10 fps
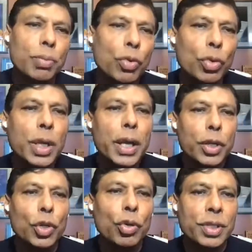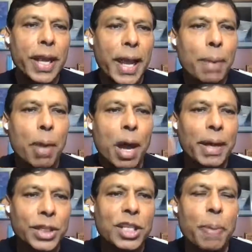moon, you don't say, hey, mom,
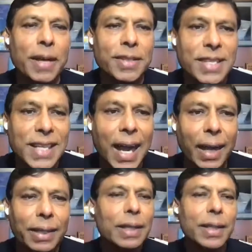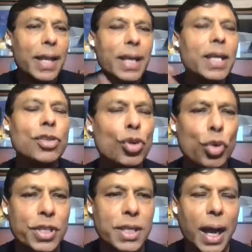I just passed the sky. There is
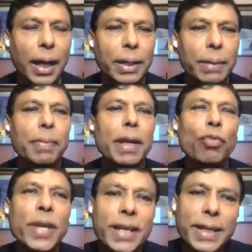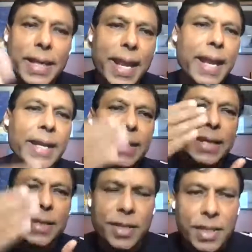no sky. We create
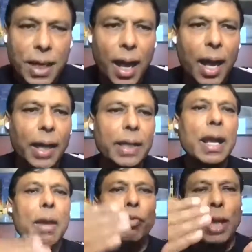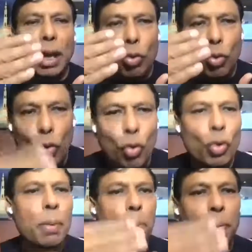these sky with our
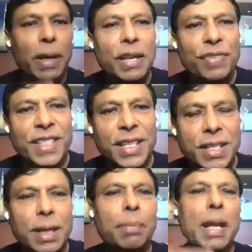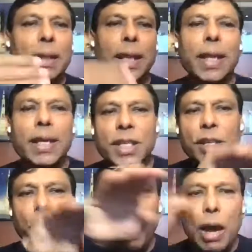own belief system that there is
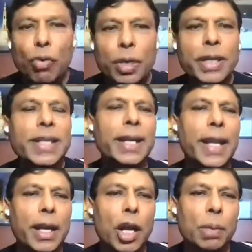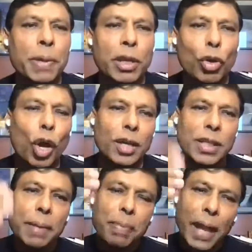this boundary that cannot be crossed.
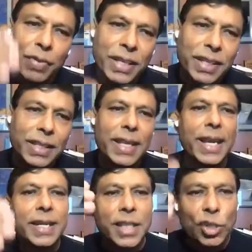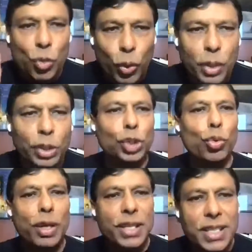And we create these
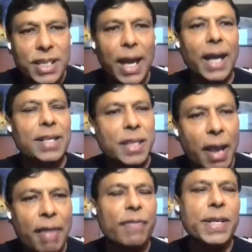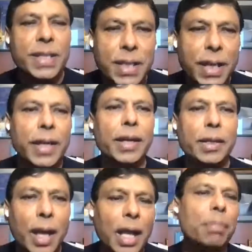virtual skies every single
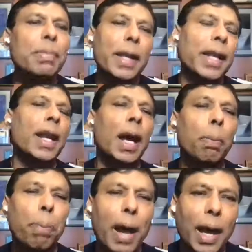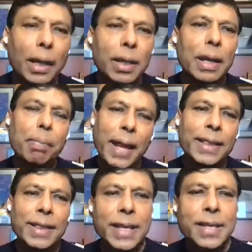time in our path.
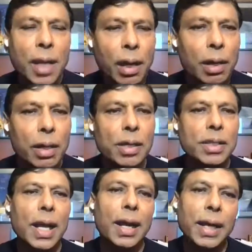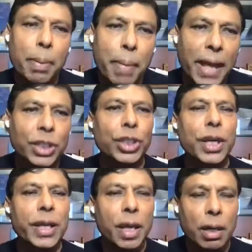And these hurdles are
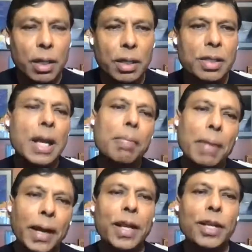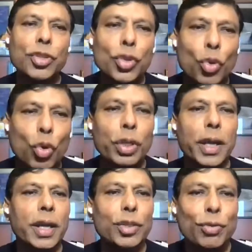imaginary hurdles unless you go
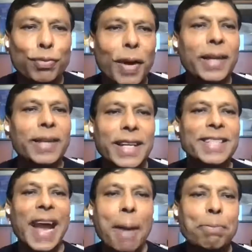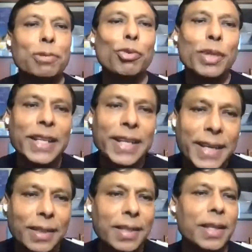there and you find there is absolutely
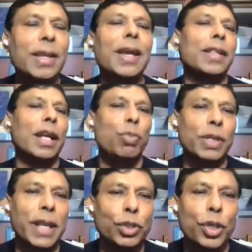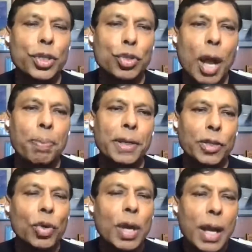nothing that was actually stopping
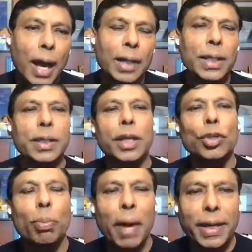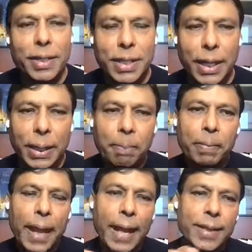you other than your mindset.
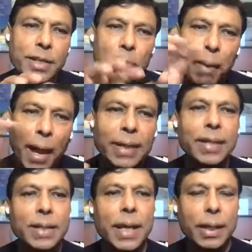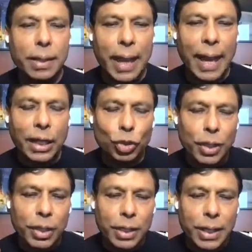And this mindset
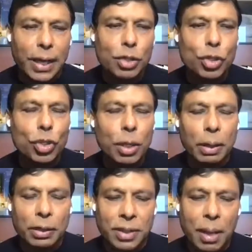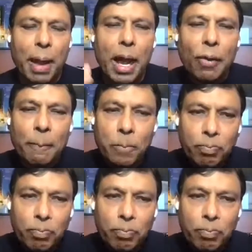actually tells somehow